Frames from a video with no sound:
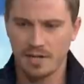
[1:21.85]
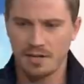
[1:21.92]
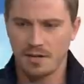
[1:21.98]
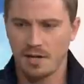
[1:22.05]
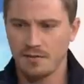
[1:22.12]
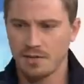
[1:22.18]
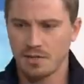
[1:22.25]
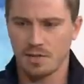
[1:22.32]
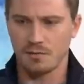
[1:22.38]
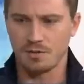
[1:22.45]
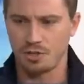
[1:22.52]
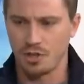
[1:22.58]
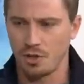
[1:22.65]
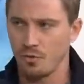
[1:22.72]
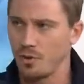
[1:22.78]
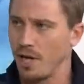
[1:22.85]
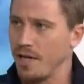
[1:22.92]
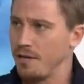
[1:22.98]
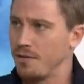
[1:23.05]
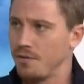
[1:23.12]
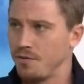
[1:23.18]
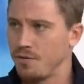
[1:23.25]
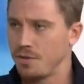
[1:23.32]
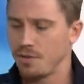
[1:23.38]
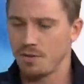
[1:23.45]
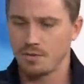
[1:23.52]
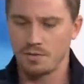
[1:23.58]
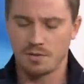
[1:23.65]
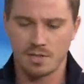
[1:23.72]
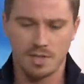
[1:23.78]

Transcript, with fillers: it. And obviously with Joe Wright, who's who's